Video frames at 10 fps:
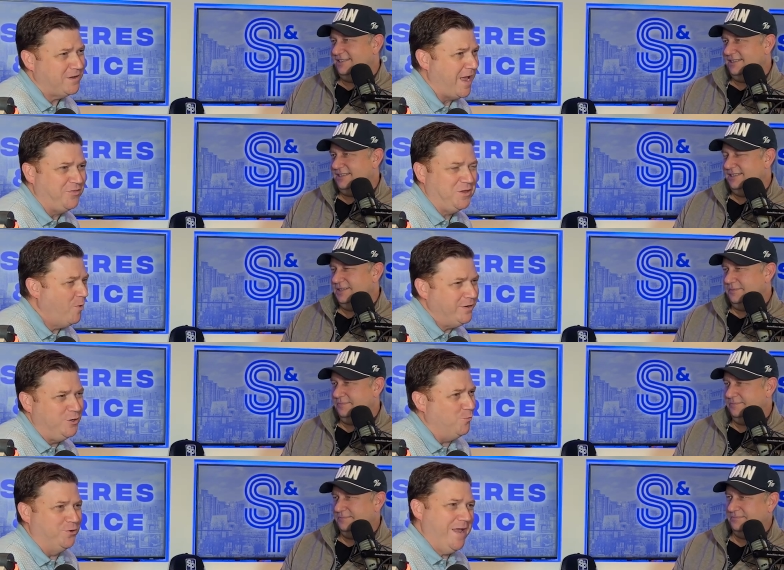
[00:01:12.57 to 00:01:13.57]
Speaker 1: had the one
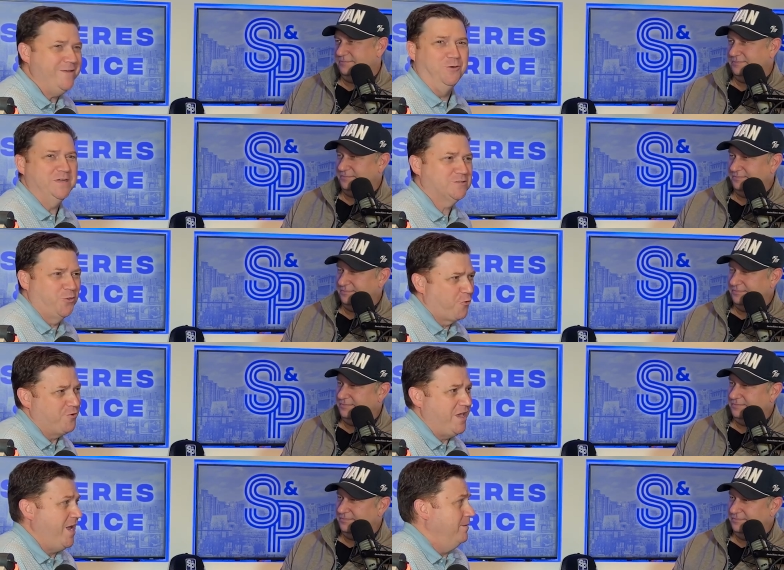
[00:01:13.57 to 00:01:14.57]
year where Daniel missed the 30
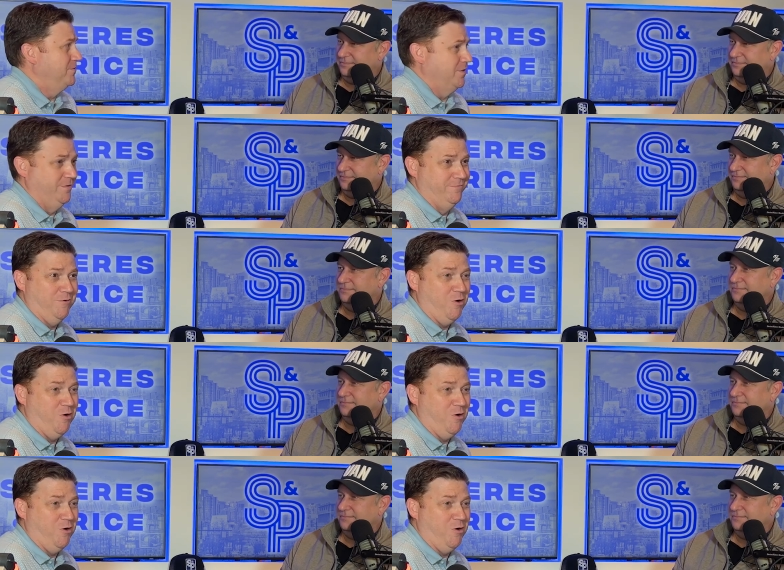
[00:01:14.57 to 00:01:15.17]
games, and